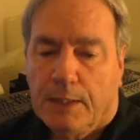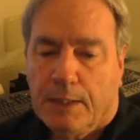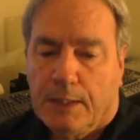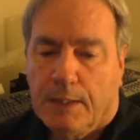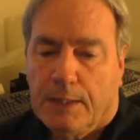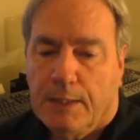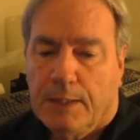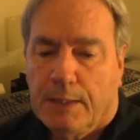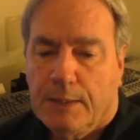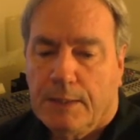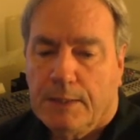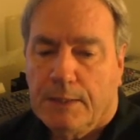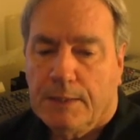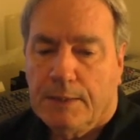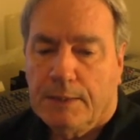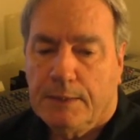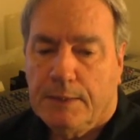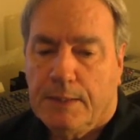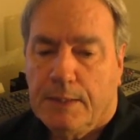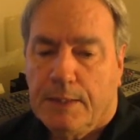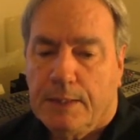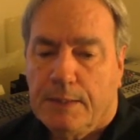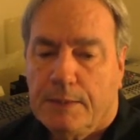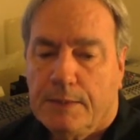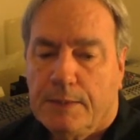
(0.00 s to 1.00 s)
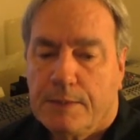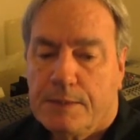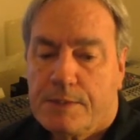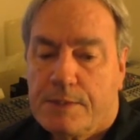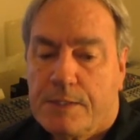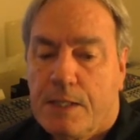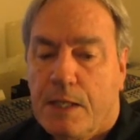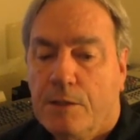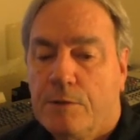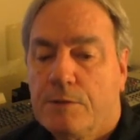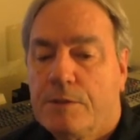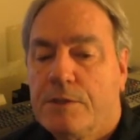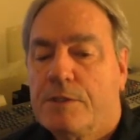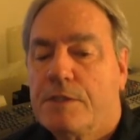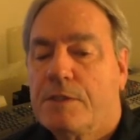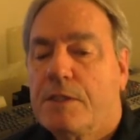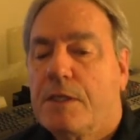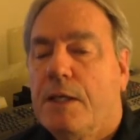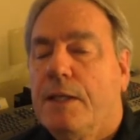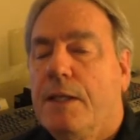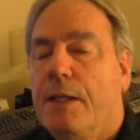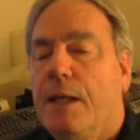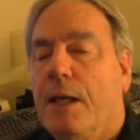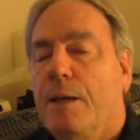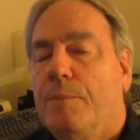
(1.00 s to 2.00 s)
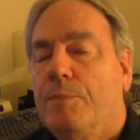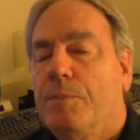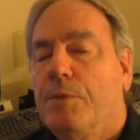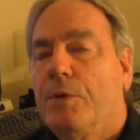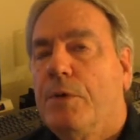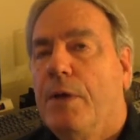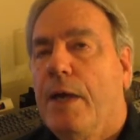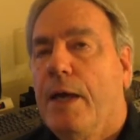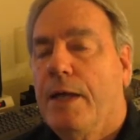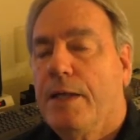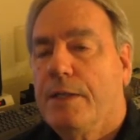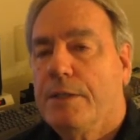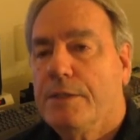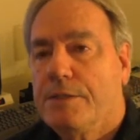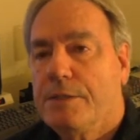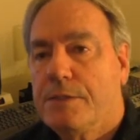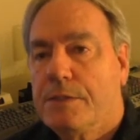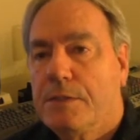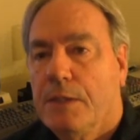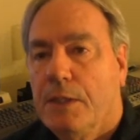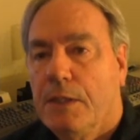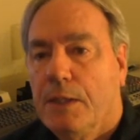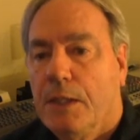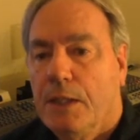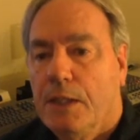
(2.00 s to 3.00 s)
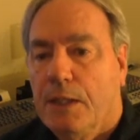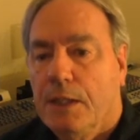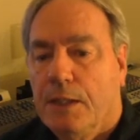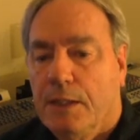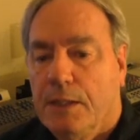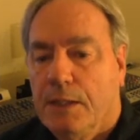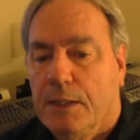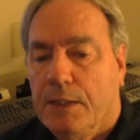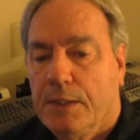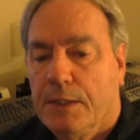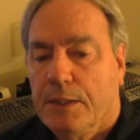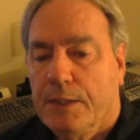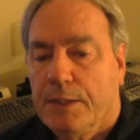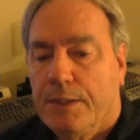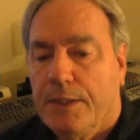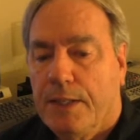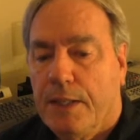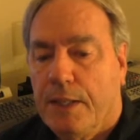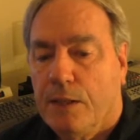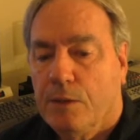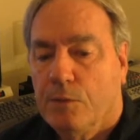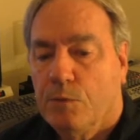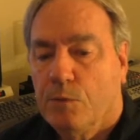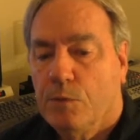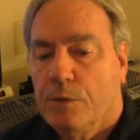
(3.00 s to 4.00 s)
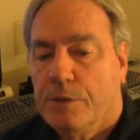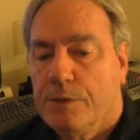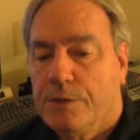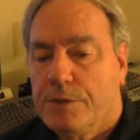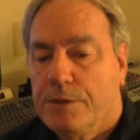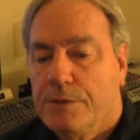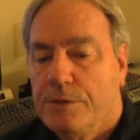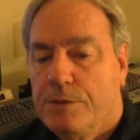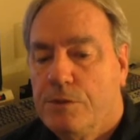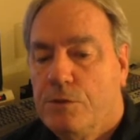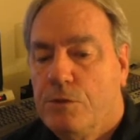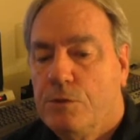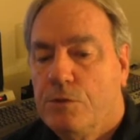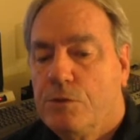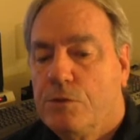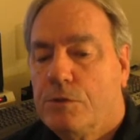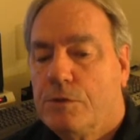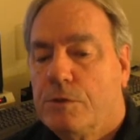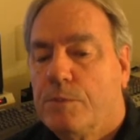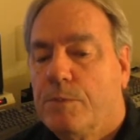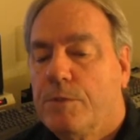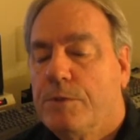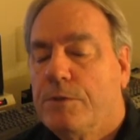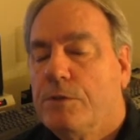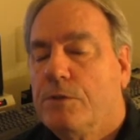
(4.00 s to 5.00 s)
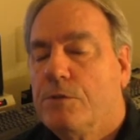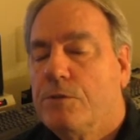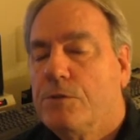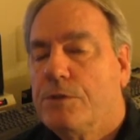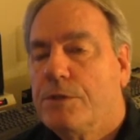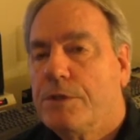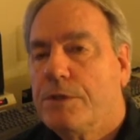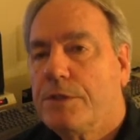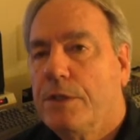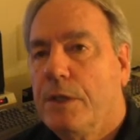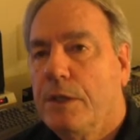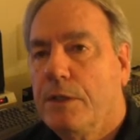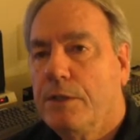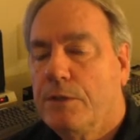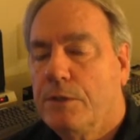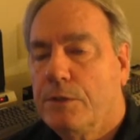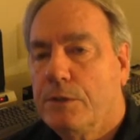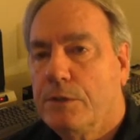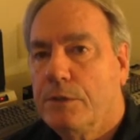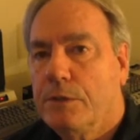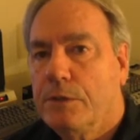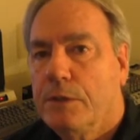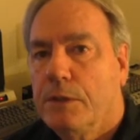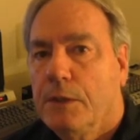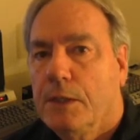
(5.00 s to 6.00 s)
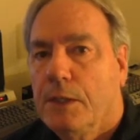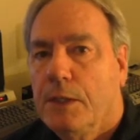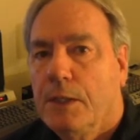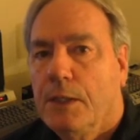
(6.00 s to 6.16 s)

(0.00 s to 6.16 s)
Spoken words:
and a sound design apparatus that was used to produce thunder